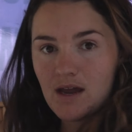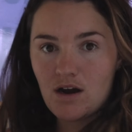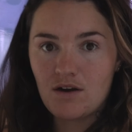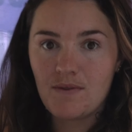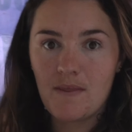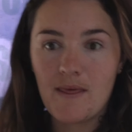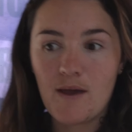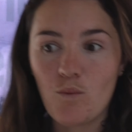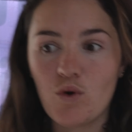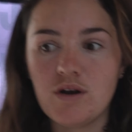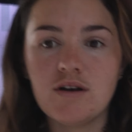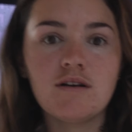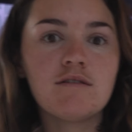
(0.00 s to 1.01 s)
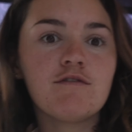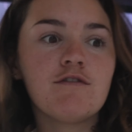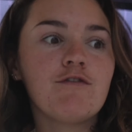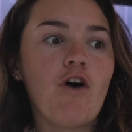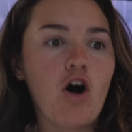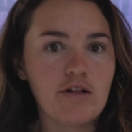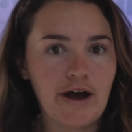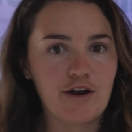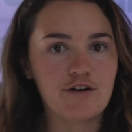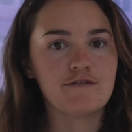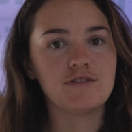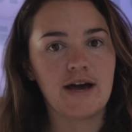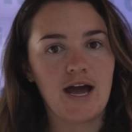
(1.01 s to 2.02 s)
there and then they wouldn't fall out or
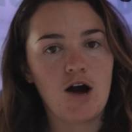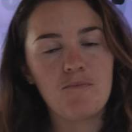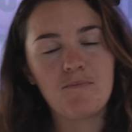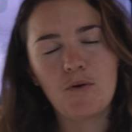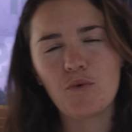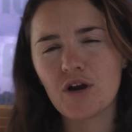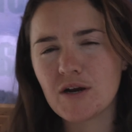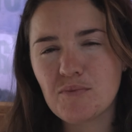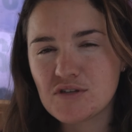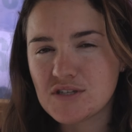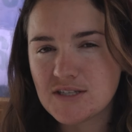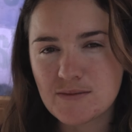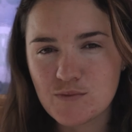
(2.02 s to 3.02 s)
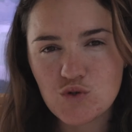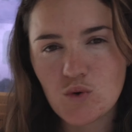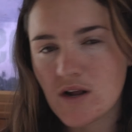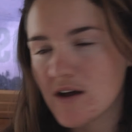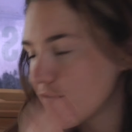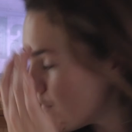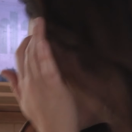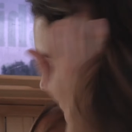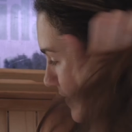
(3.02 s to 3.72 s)
fly out. But we're gonna put some sort of